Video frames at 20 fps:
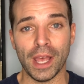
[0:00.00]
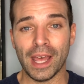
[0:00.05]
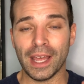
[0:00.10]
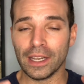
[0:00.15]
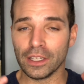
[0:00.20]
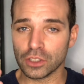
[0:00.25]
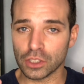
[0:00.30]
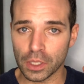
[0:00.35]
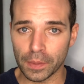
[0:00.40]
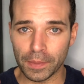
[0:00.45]
and
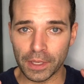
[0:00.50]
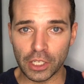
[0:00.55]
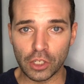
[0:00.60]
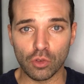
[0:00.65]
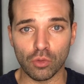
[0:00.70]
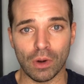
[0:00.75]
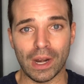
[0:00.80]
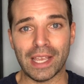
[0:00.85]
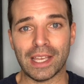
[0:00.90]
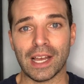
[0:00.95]
it's gonna be
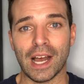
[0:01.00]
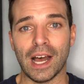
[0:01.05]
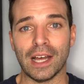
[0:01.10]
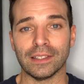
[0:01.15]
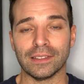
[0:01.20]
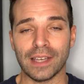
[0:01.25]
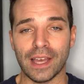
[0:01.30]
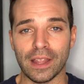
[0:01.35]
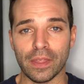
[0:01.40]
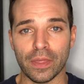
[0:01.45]
great
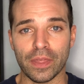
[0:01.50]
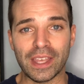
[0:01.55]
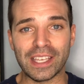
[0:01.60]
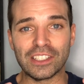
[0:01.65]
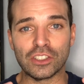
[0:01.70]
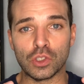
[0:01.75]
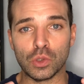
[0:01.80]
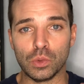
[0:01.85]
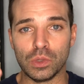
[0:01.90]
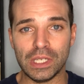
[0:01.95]
content,
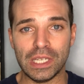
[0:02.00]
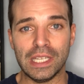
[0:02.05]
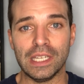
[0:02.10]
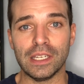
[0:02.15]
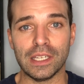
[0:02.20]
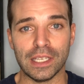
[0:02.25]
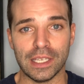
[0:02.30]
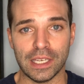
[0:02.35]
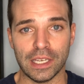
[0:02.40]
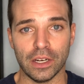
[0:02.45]
things you need
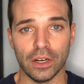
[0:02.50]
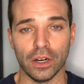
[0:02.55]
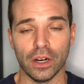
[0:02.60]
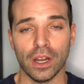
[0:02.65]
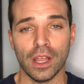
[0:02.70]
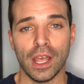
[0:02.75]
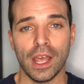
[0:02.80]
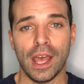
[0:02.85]
to hear.